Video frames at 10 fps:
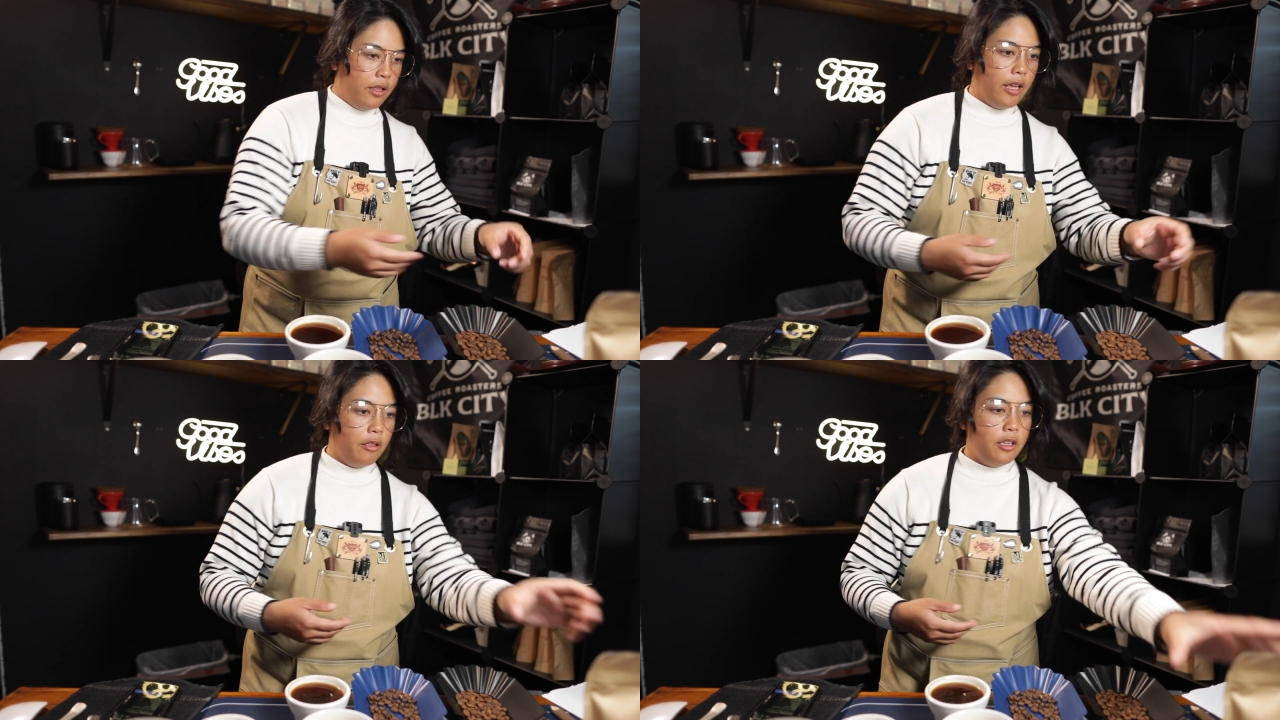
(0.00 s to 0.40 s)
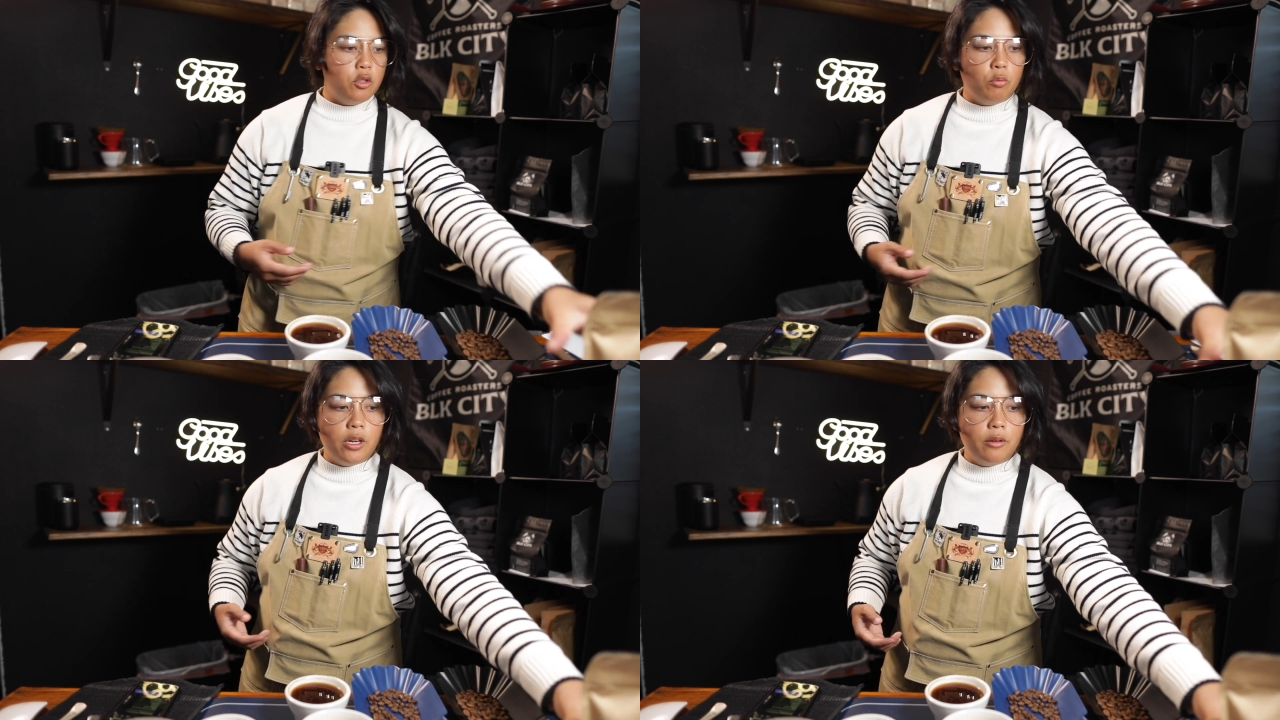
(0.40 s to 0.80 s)
Now
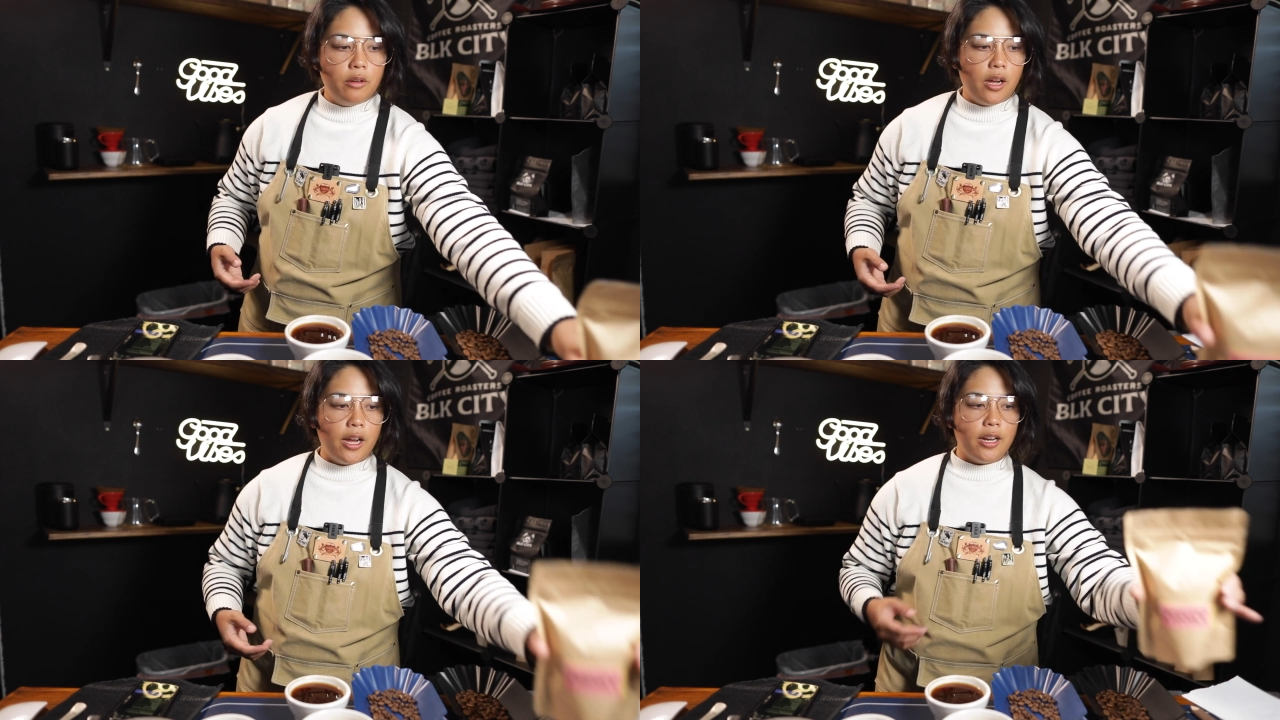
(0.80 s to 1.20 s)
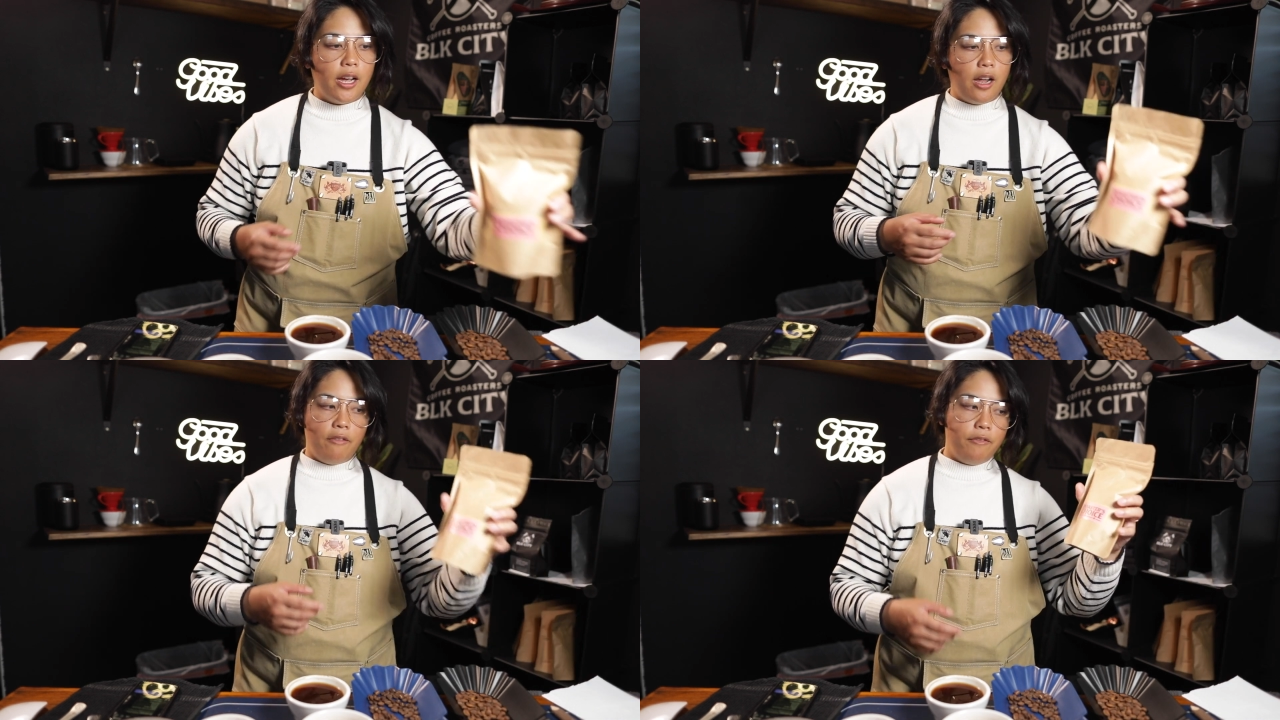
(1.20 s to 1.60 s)
this one,
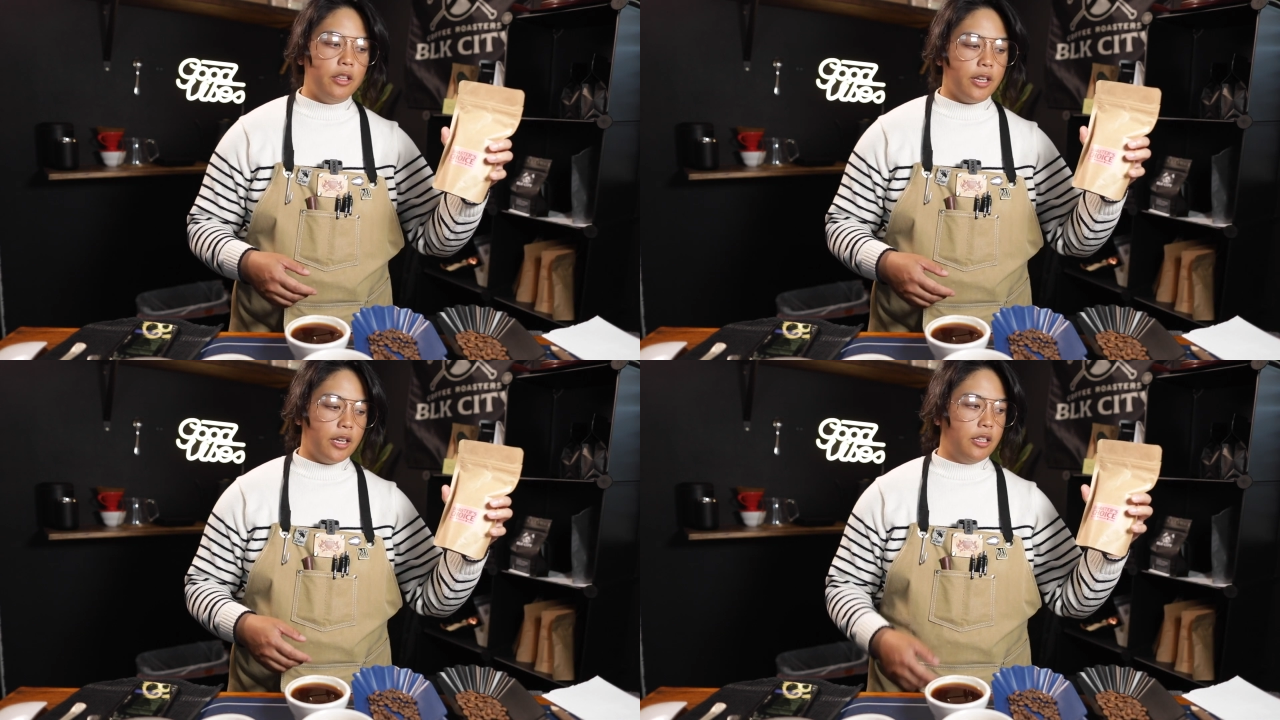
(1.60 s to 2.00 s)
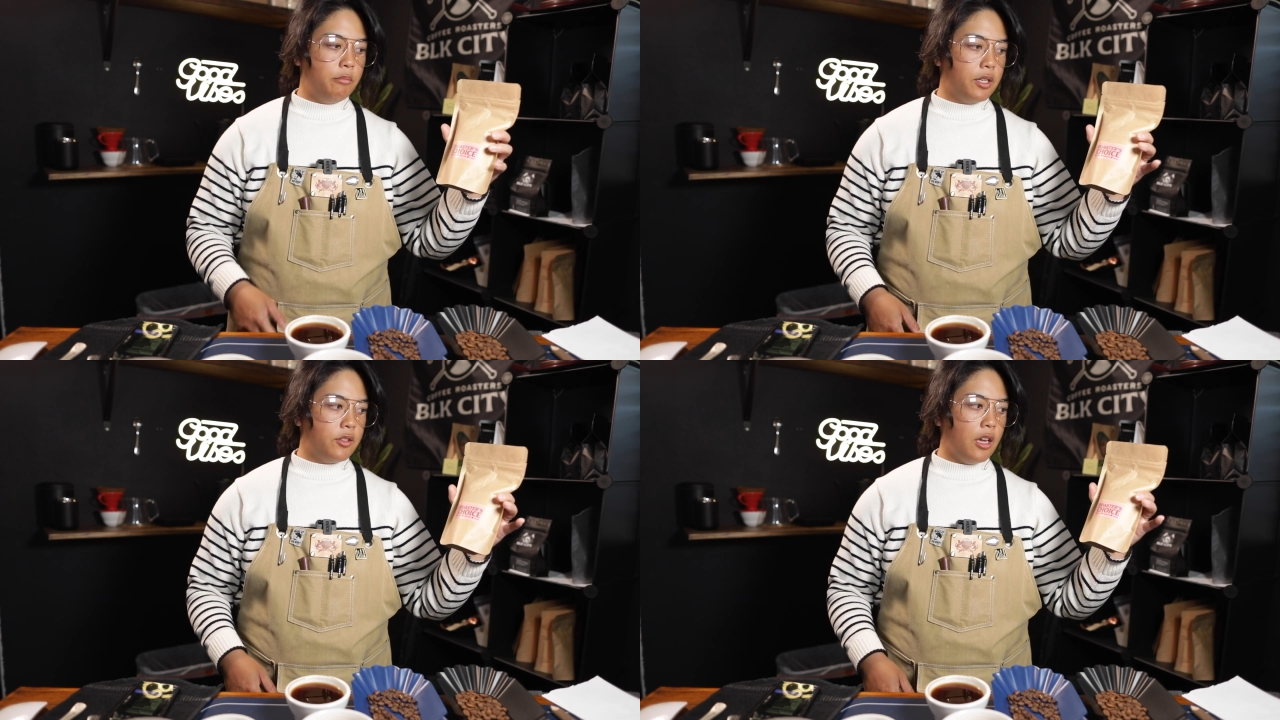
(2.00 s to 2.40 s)
I feel like I did
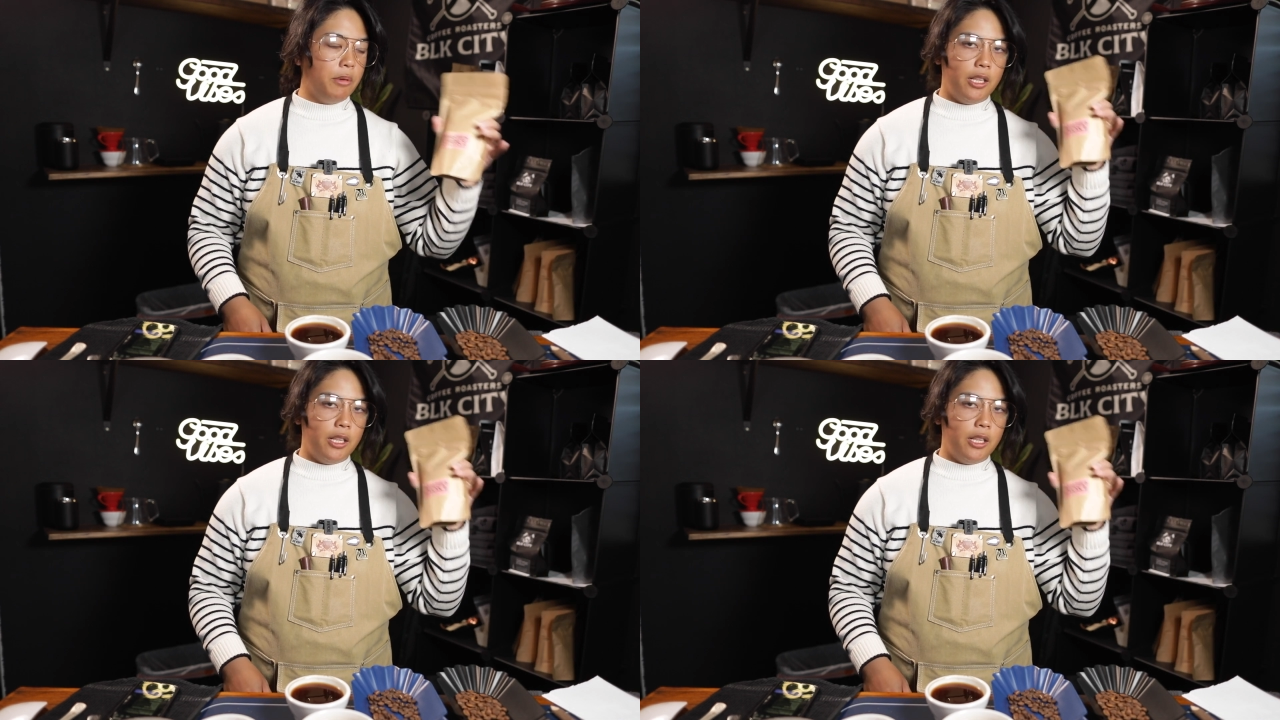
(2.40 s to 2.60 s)
mess up,